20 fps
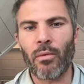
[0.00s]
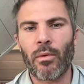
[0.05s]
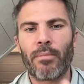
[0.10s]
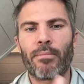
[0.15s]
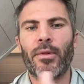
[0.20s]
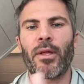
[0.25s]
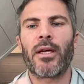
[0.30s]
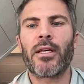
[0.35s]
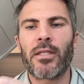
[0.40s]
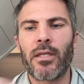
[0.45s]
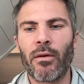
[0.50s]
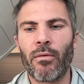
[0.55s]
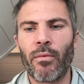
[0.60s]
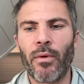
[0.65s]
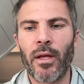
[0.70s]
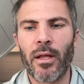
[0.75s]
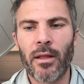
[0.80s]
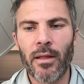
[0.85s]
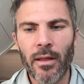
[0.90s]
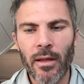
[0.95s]
replace it
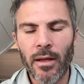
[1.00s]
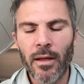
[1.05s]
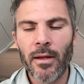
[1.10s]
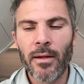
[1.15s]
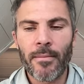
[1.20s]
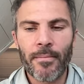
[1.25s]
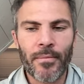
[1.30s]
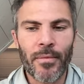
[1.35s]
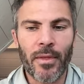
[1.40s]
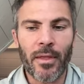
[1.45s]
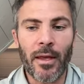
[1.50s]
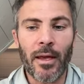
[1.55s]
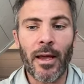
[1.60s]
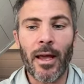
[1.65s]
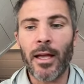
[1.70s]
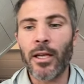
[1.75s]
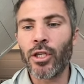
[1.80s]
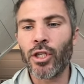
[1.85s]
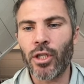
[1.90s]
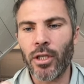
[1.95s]
with the
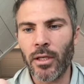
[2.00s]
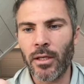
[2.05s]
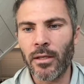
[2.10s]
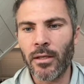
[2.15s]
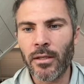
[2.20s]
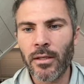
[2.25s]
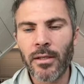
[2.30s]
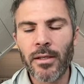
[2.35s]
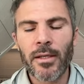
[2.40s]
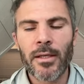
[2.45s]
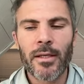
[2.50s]
engine,